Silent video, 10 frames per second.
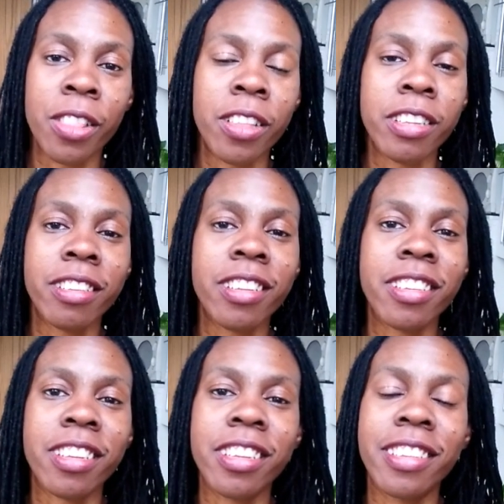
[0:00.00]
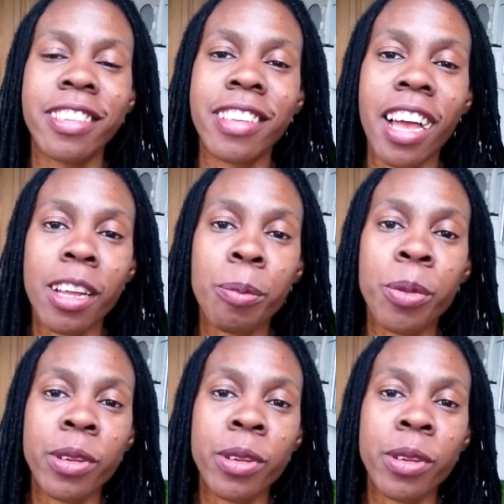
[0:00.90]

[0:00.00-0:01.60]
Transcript: This is a diet